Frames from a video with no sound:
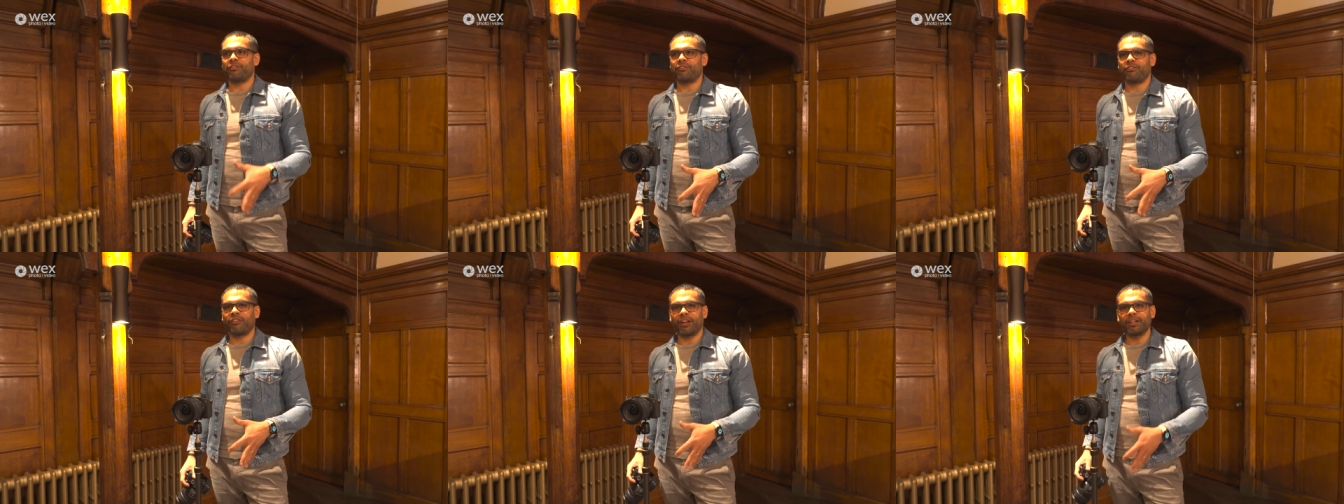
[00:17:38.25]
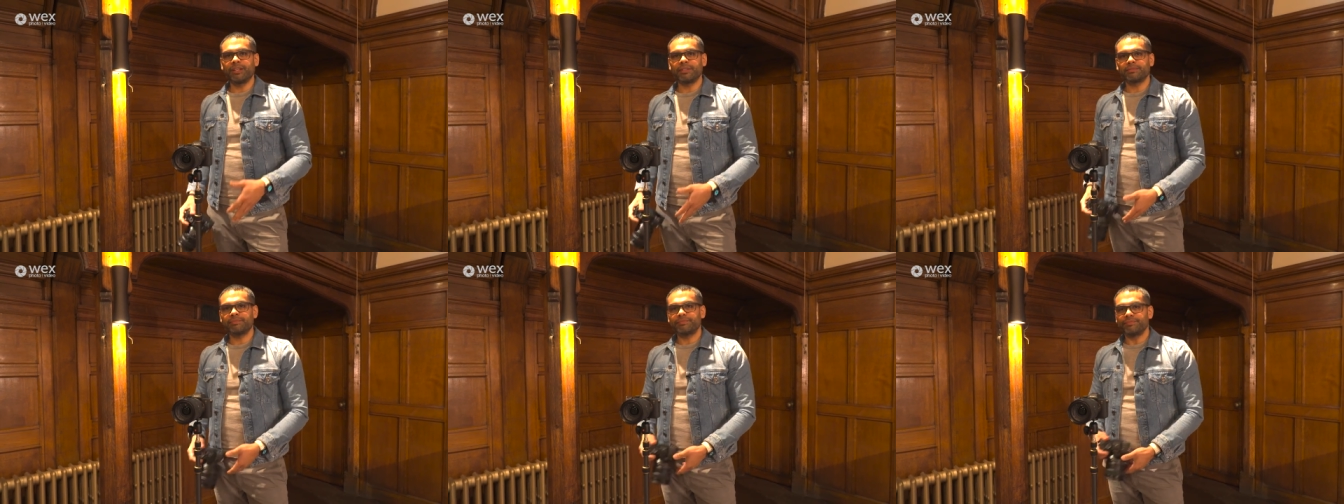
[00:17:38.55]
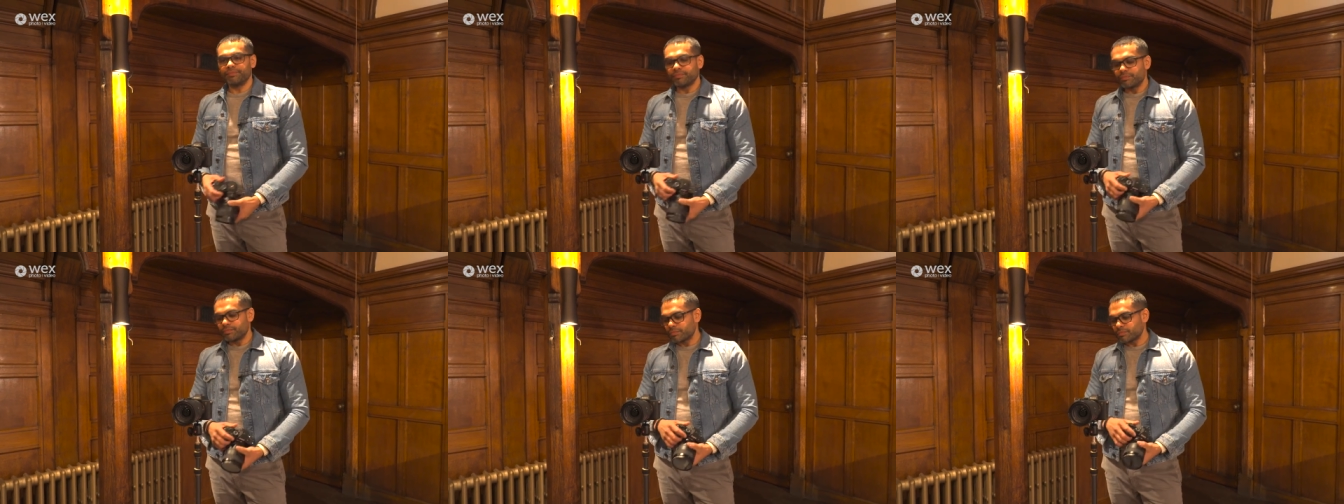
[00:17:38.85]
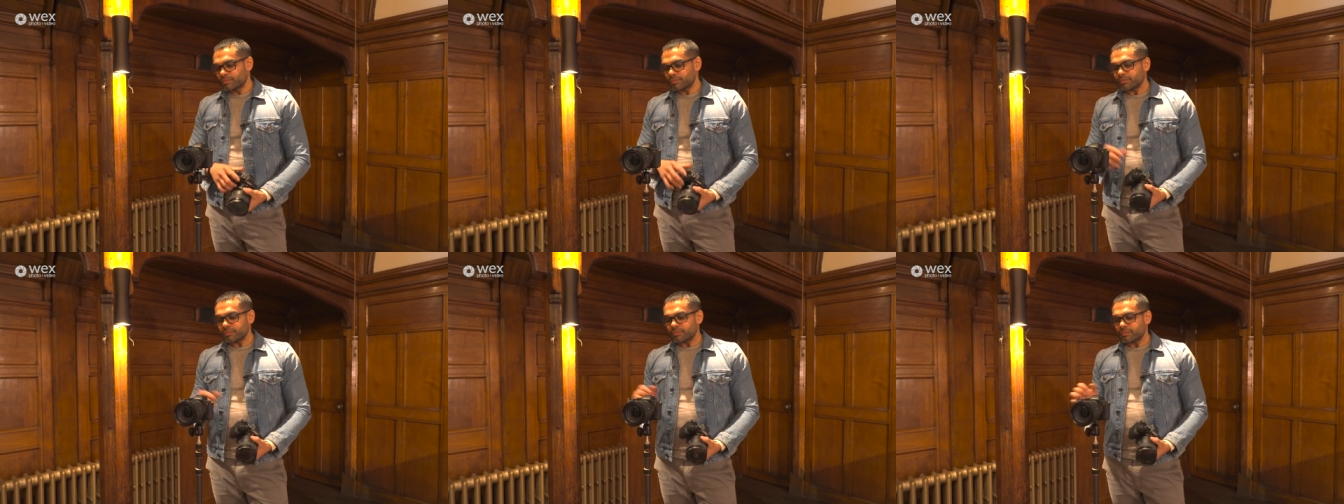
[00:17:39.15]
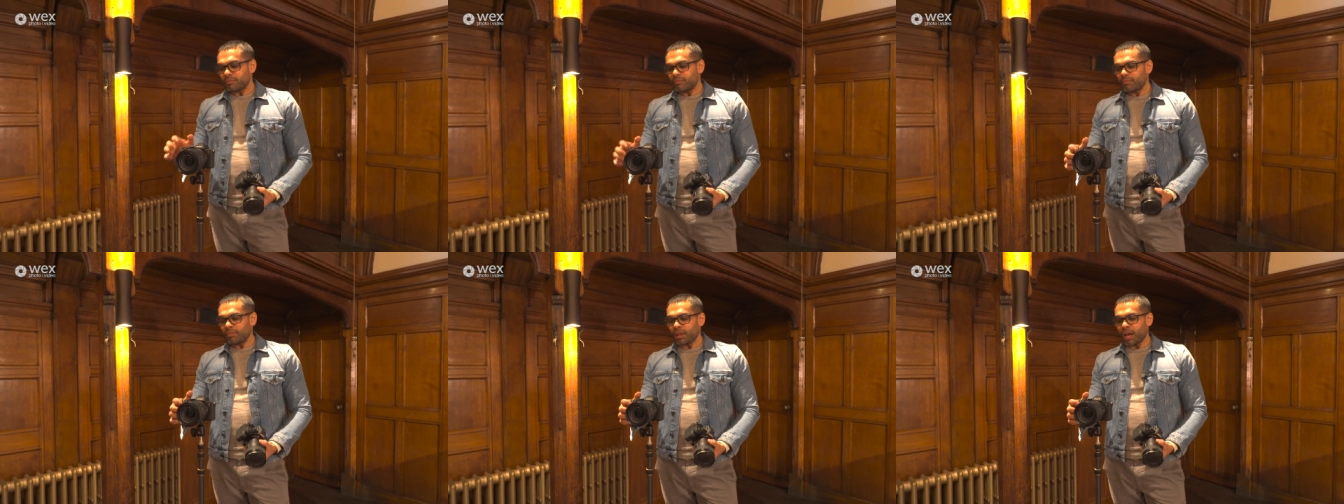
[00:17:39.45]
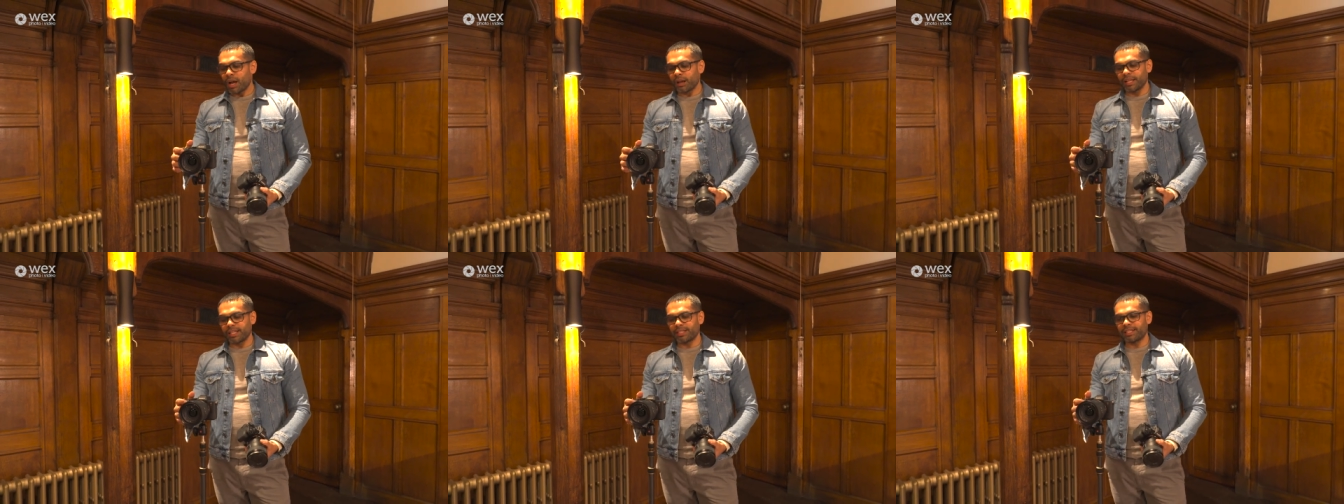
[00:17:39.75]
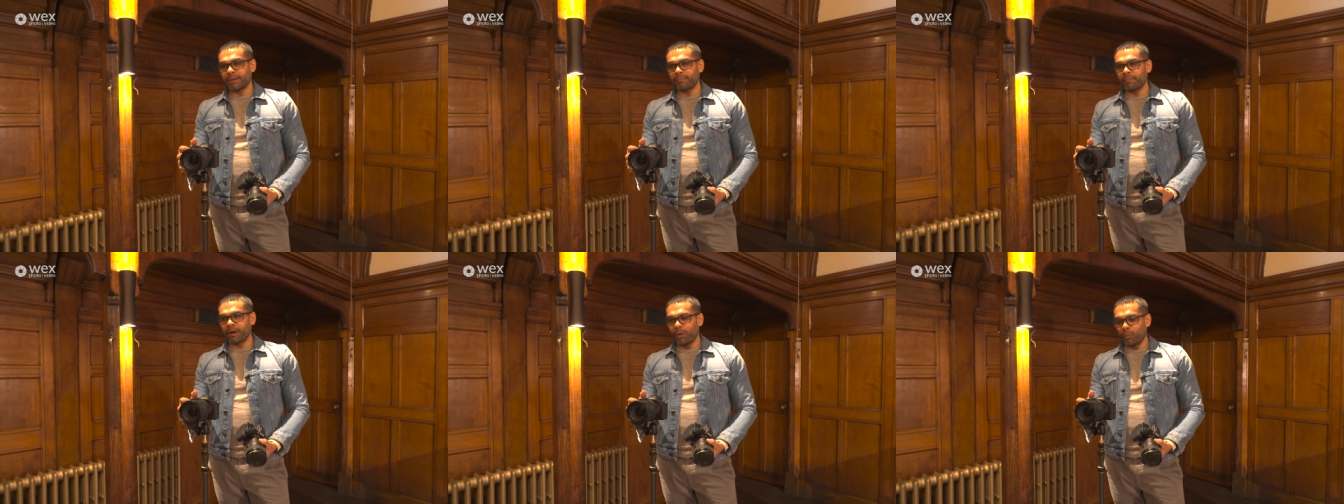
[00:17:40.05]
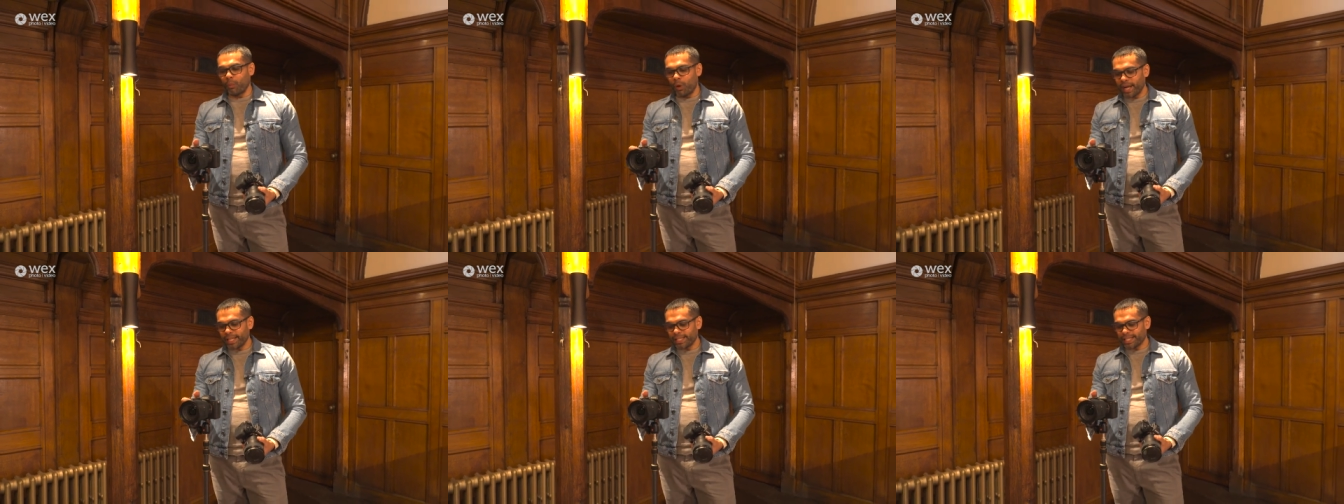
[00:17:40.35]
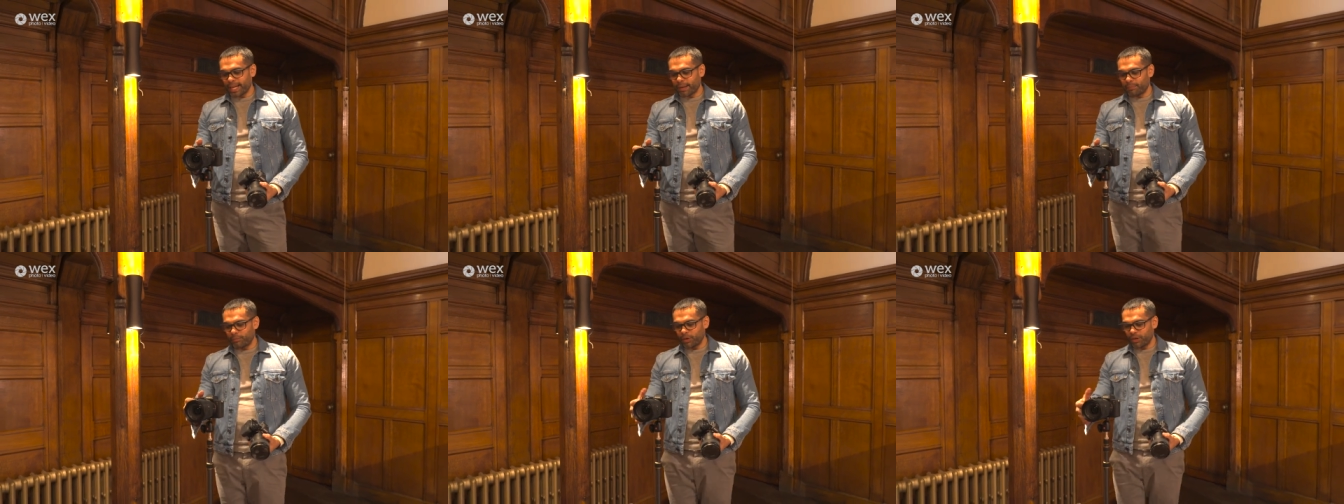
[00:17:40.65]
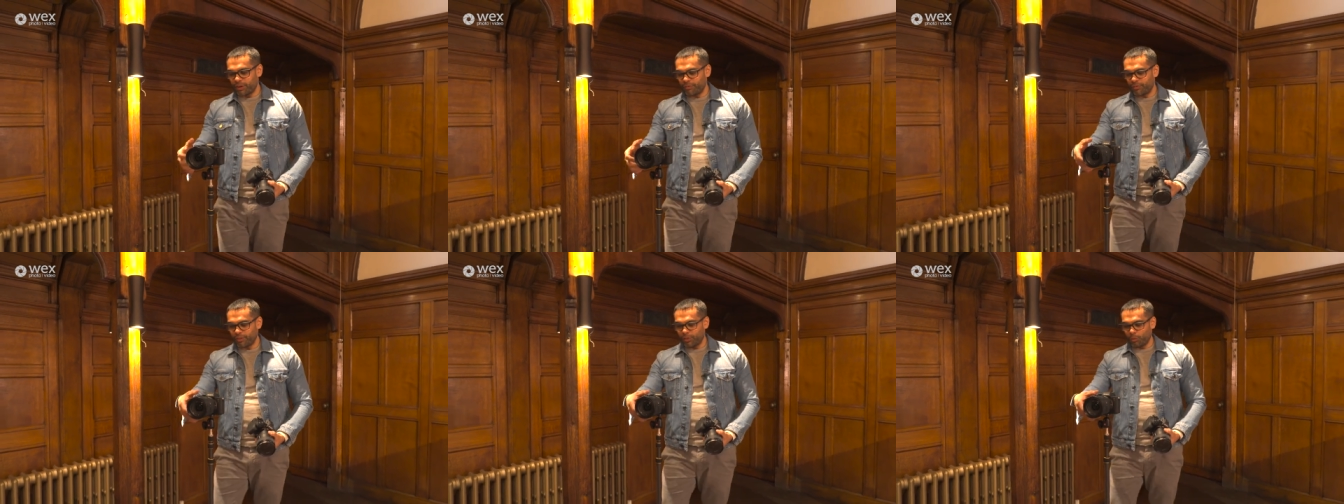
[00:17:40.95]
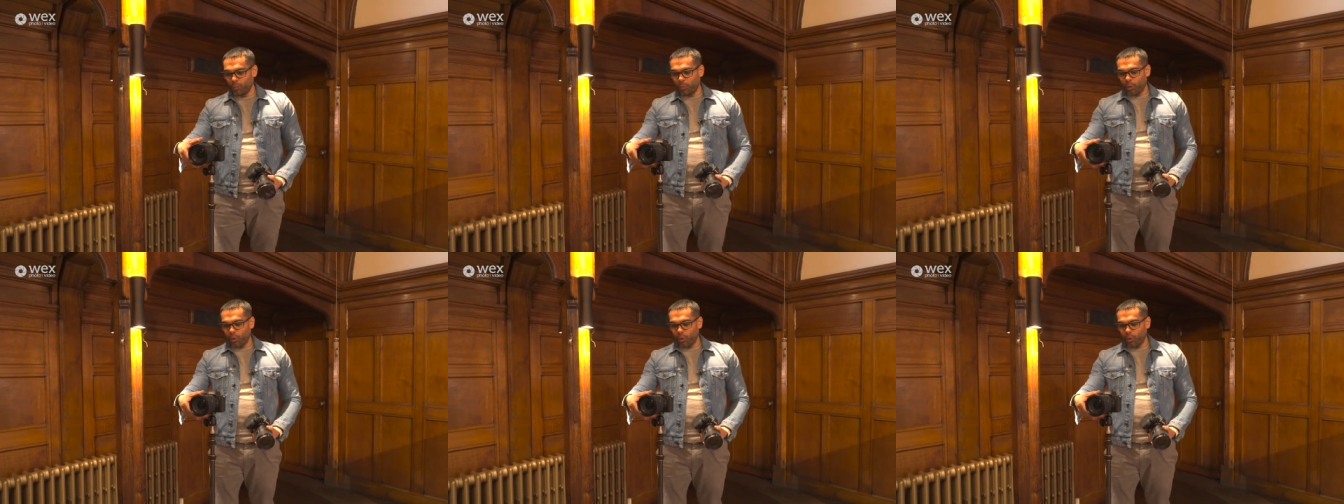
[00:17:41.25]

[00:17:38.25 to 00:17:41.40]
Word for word: front, I'm going to set my wide camera for the